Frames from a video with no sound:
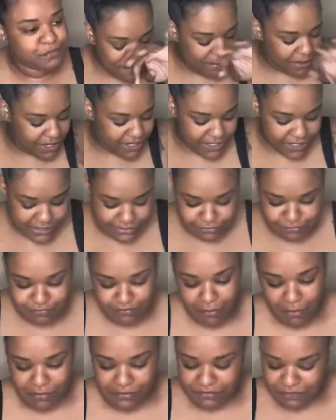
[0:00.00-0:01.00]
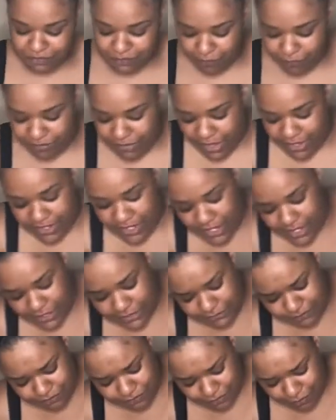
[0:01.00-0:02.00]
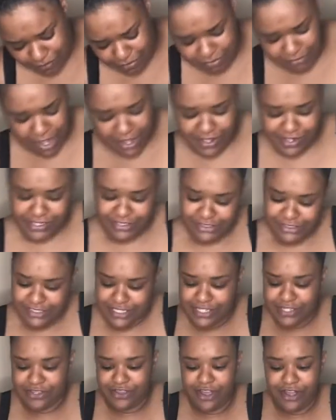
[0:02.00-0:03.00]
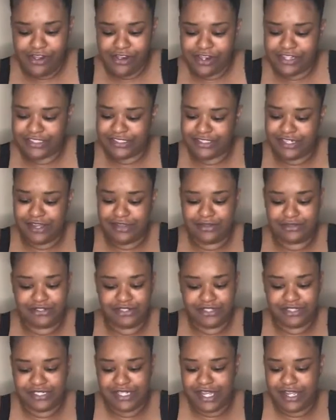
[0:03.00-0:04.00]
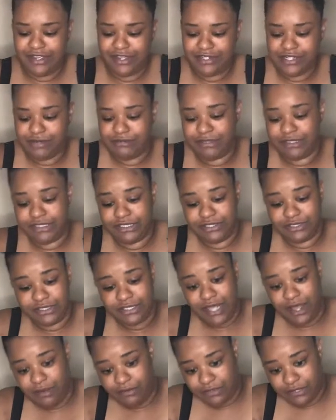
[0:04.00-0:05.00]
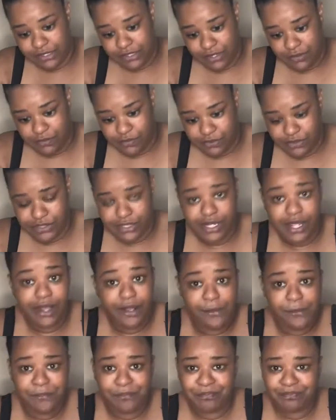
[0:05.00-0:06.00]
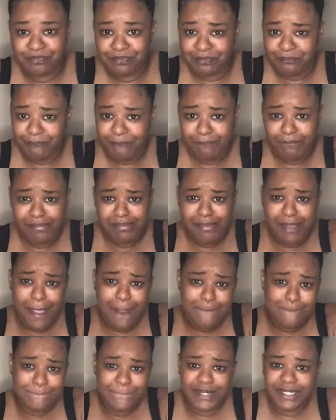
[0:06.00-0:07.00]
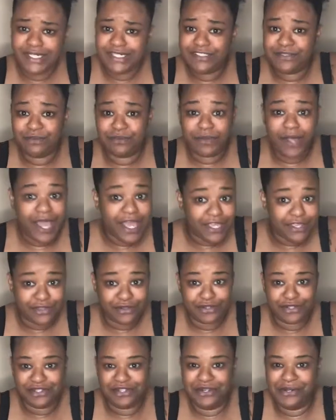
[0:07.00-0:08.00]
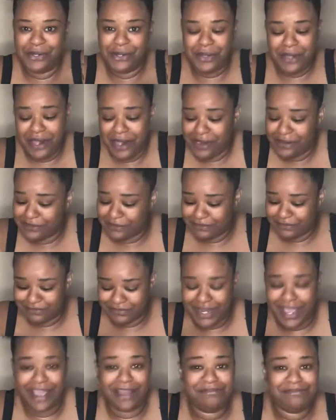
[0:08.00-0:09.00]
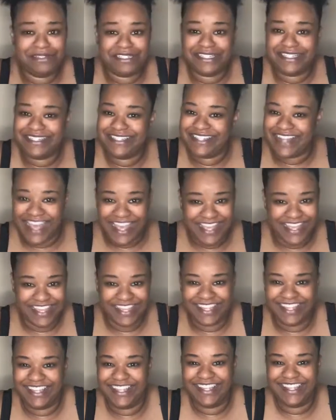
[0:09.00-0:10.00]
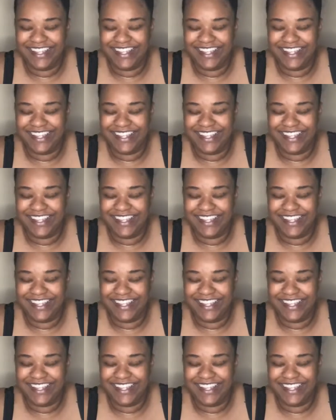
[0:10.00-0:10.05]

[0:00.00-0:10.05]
But yeah, y'all all stuck on Jill Scott. Y'all talking about Jill Scott, what's up, but it's regular. I'm just saying.